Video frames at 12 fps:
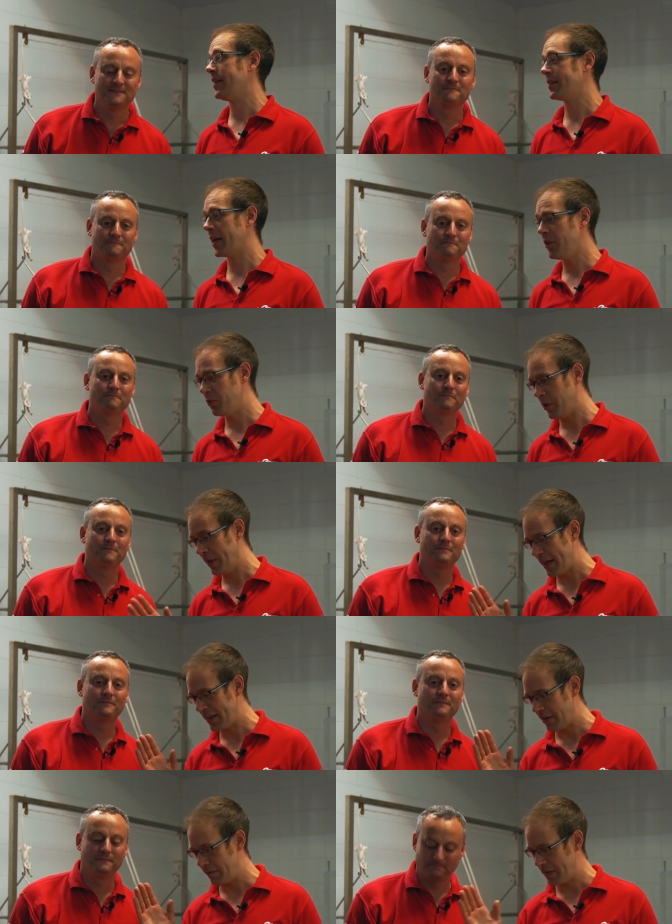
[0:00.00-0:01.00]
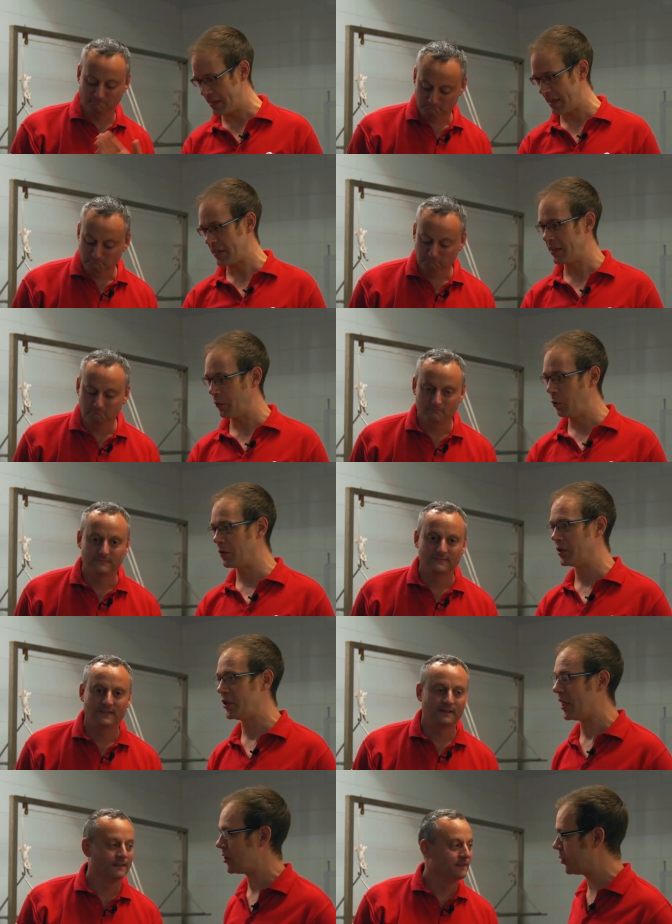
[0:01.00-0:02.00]
Speaker 1: test gas where we had that fantastic
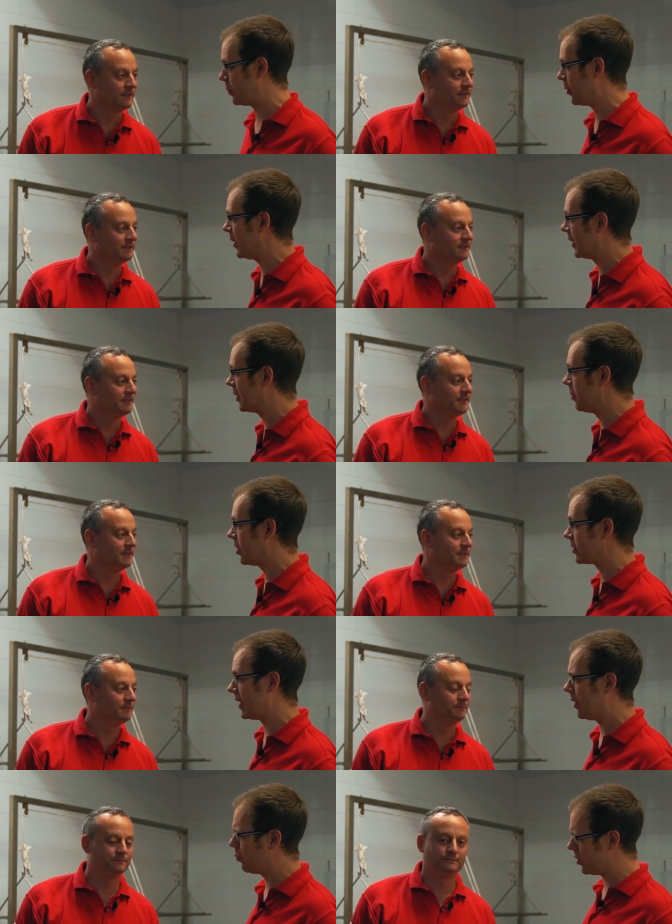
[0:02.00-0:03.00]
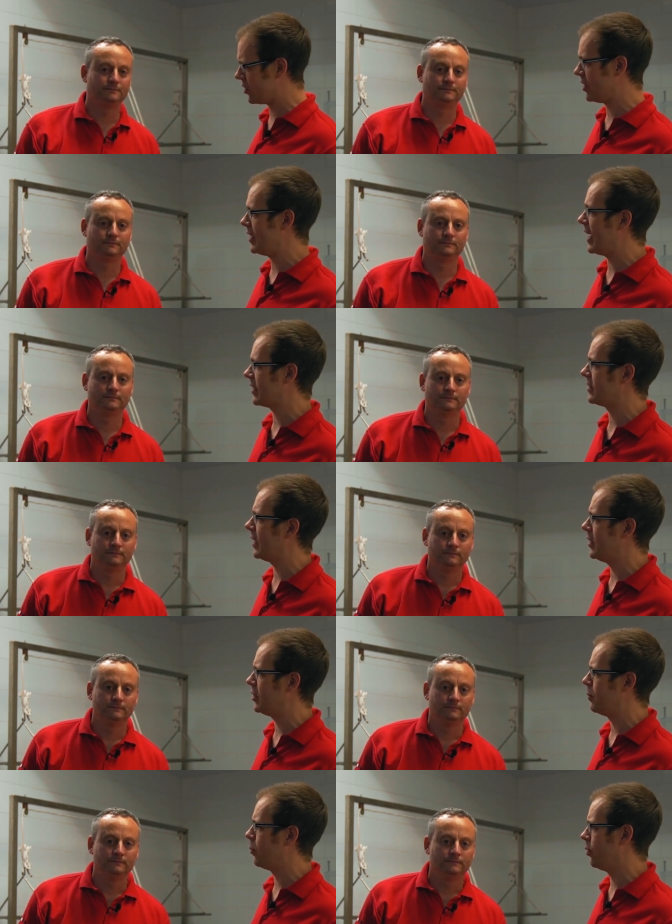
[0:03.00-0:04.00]
water jet spraying the box down. What's the next
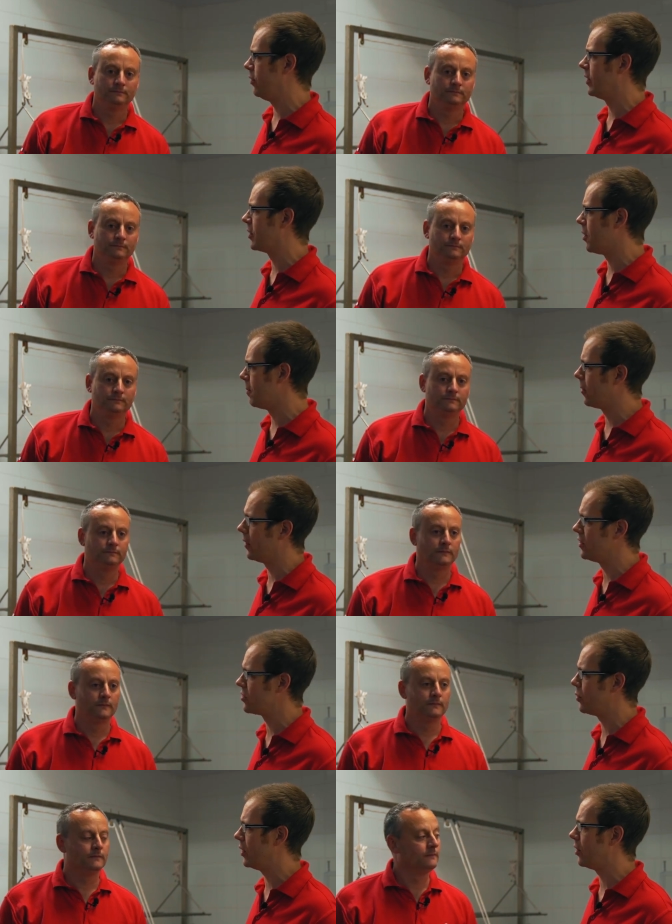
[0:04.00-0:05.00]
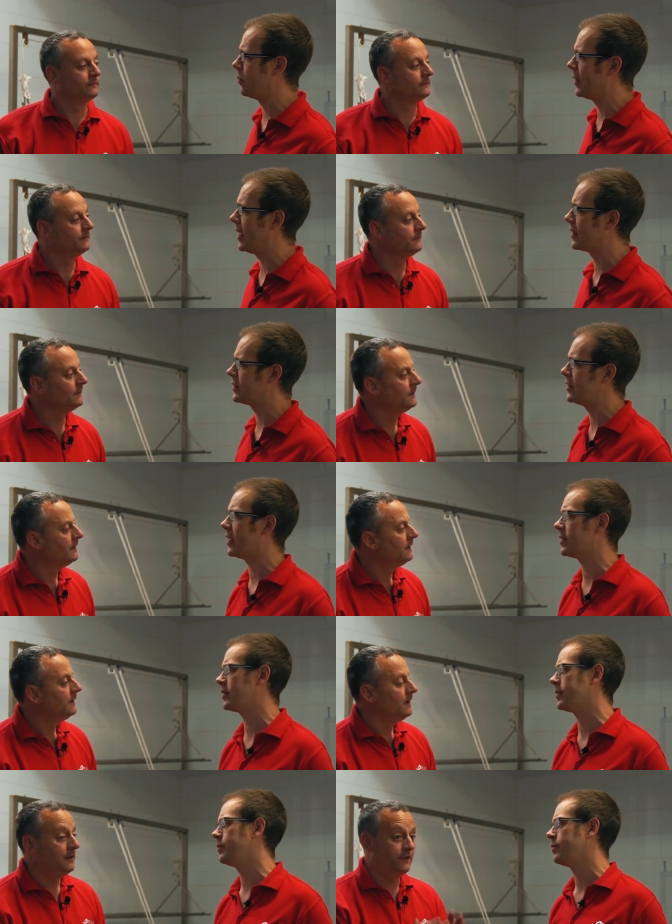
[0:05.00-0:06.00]
stage improving compliance with
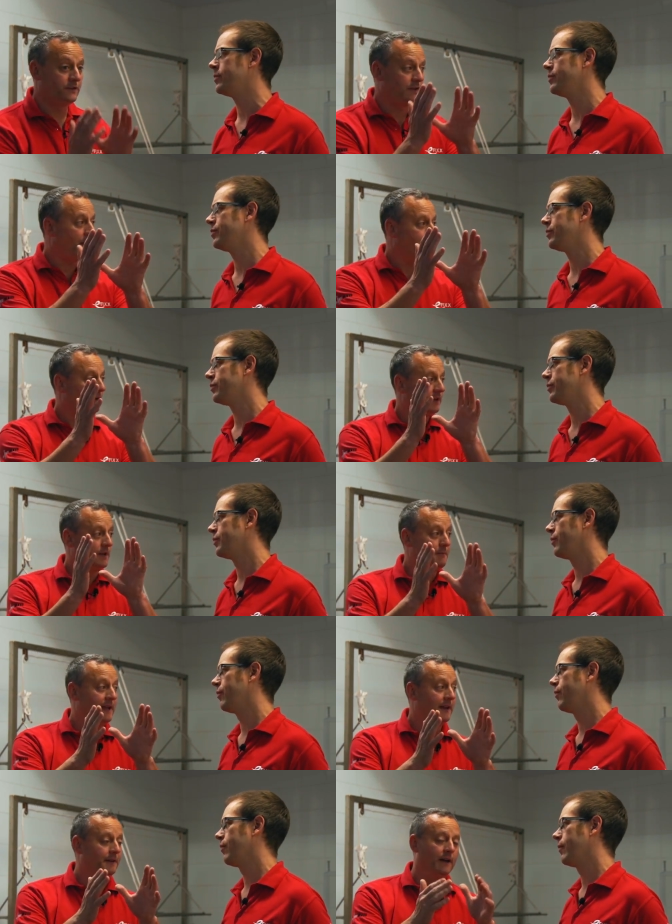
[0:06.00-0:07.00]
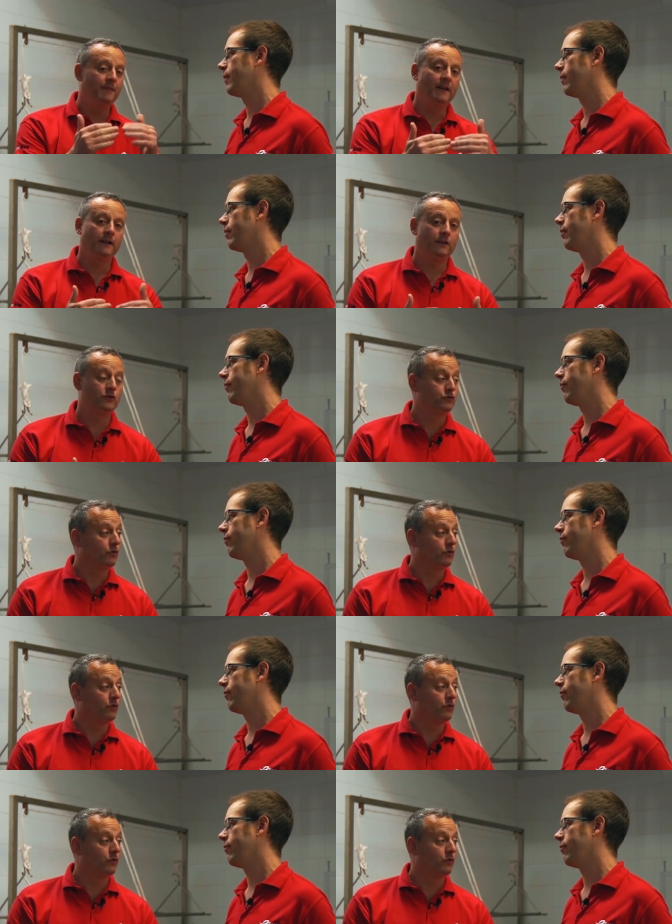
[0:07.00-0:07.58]
IPX6? The staff are going to
Speaker 2: come in and they're going to